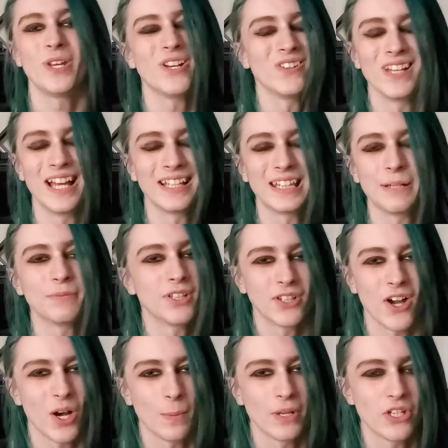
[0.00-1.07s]
don't like them, they're
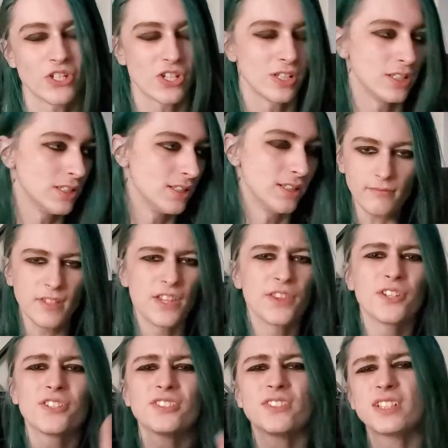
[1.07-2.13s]
garbage.
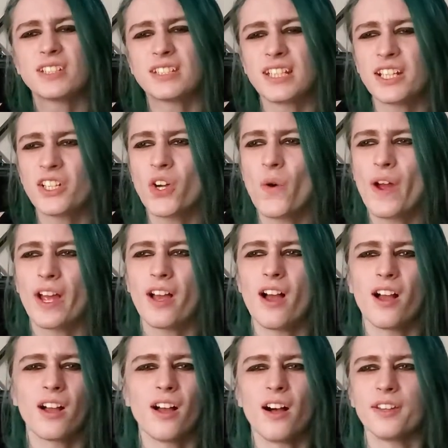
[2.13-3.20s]
There's this thing going
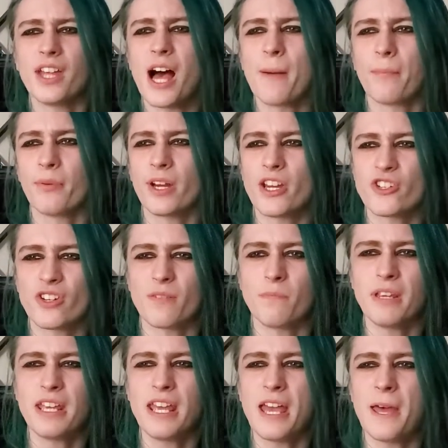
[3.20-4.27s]
on called Operation
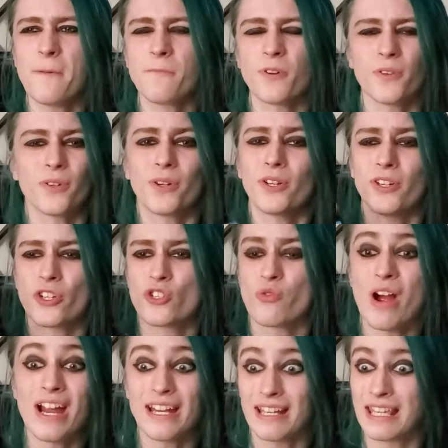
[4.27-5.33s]
Mihen where they're gonna
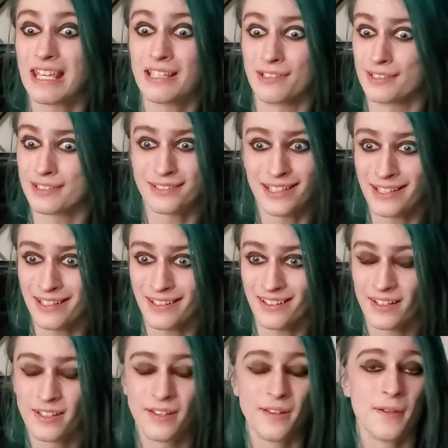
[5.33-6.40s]
try to kill Sin
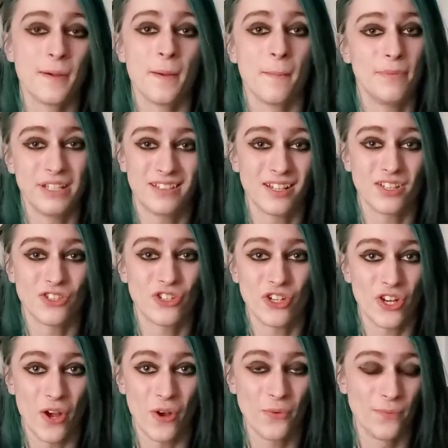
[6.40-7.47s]
because, you
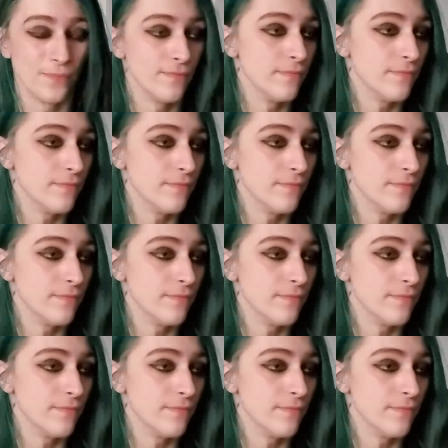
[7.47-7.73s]
know,